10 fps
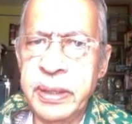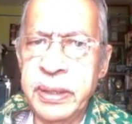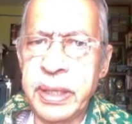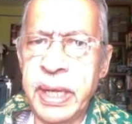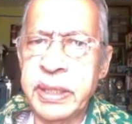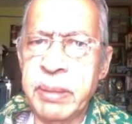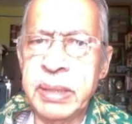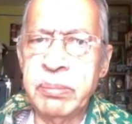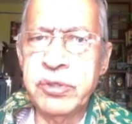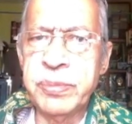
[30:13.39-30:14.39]
in Hyderabad
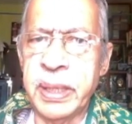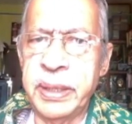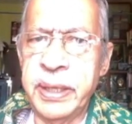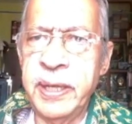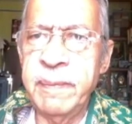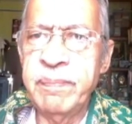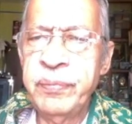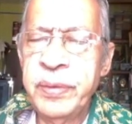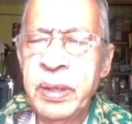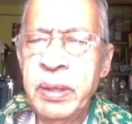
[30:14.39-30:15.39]
municipality,
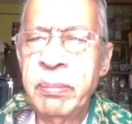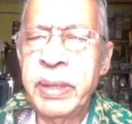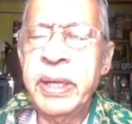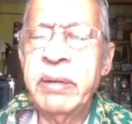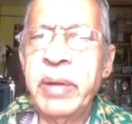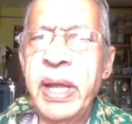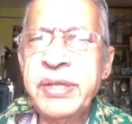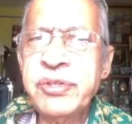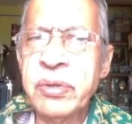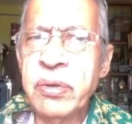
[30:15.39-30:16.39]
mm but had
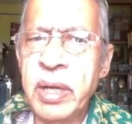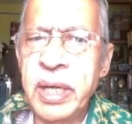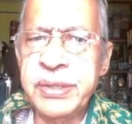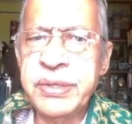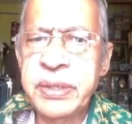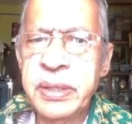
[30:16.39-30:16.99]
vast knowledge.